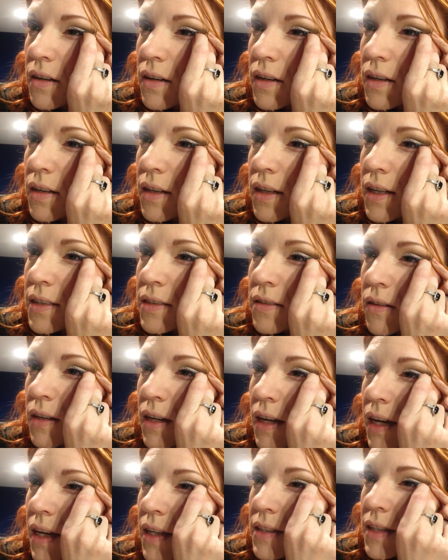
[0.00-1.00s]
And that's
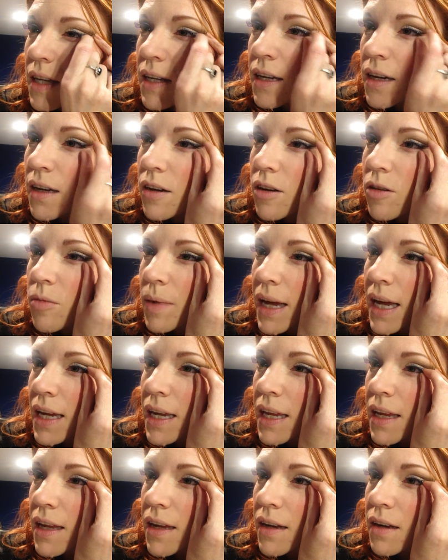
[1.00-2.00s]
okay because I can go
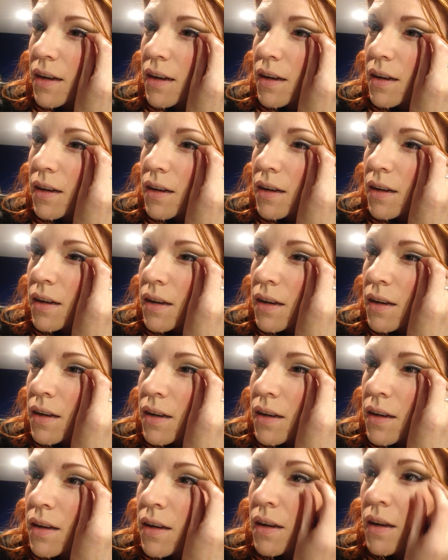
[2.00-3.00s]
back in
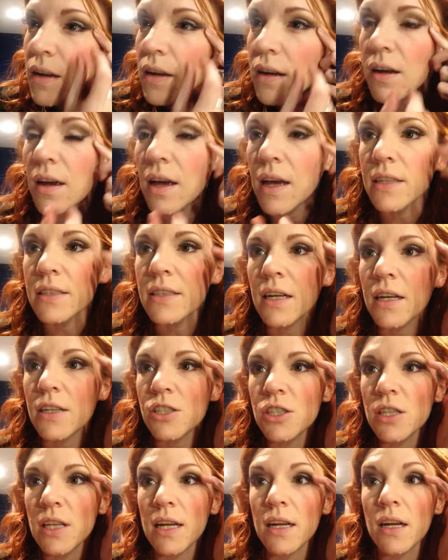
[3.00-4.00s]
and
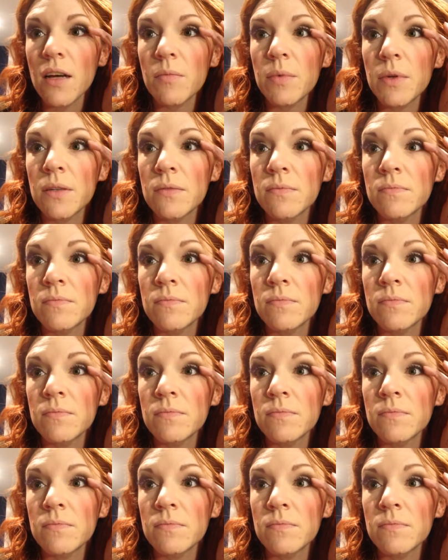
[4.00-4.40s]
touch that up.